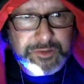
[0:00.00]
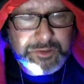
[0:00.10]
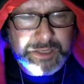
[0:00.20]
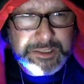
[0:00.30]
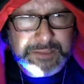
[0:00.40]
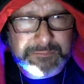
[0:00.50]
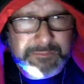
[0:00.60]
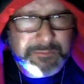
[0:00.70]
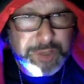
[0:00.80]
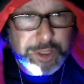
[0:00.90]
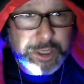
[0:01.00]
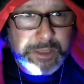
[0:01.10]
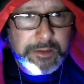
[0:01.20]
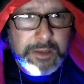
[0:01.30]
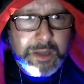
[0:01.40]
1930.
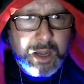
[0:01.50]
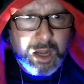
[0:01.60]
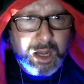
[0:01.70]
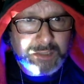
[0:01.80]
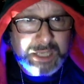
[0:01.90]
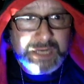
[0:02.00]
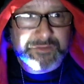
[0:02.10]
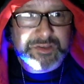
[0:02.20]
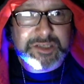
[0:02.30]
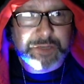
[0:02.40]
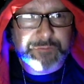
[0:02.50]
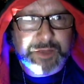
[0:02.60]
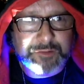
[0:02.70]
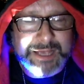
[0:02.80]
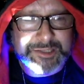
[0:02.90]
A lot of his stuff
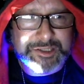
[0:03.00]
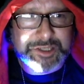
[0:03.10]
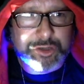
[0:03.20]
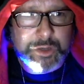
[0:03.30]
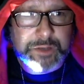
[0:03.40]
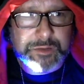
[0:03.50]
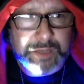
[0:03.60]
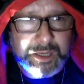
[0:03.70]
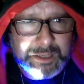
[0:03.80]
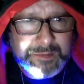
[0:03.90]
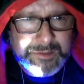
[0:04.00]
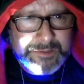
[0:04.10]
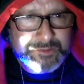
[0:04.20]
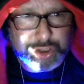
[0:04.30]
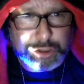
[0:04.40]
had to deal with
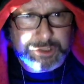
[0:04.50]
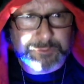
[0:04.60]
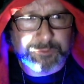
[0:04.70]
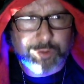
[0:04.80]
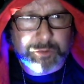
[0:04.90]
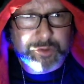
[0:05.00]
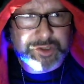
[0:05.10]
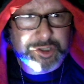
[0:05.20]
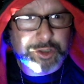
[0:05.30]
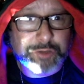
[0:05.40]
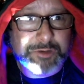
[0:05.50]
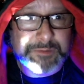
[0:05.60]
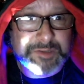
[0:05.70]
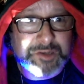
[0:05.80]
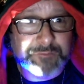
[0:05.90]
circus performers and other
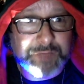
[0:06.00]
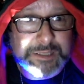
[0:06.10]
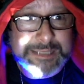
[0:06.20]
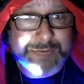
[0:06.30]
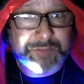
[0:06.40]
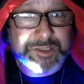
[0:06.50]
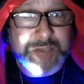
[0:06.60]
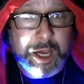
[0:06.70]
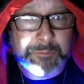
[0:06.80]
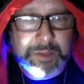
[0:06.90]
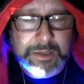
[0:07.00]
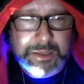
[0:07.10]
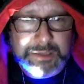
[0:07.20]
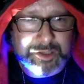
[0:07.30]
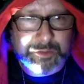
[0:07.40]
creepy stuff like that of the time.
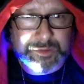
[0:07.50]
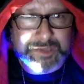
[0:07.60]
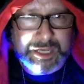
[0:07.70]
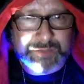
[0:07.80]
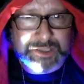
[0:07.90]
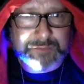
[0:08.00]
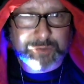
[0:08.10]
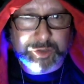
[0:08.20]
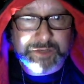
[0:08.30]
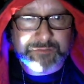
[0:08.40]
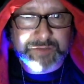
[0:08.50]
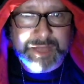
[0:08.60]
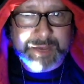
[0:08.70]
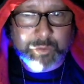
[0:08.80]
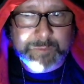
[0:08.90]
So it's kind of exploitative
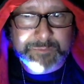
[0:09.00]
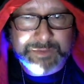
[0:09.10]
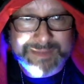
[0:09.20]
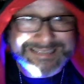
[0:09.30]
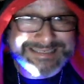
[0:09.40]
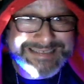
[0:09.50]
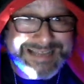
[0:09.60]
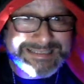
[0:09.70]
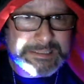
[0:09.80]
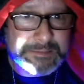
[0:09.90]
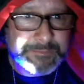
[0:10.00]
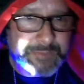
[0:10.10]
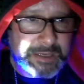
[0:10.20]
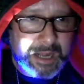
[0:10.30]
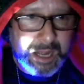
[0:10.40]
in that sense.
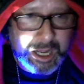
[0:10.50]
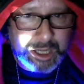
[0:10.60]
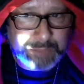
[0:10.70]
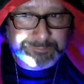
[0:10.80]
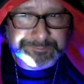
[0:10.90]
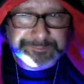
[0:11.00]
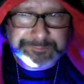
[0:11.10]
Now